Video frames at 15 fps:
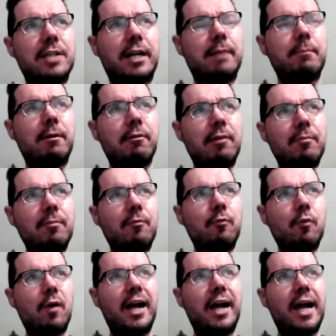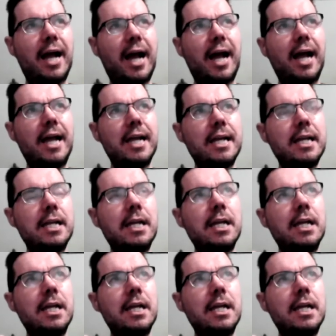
like right before I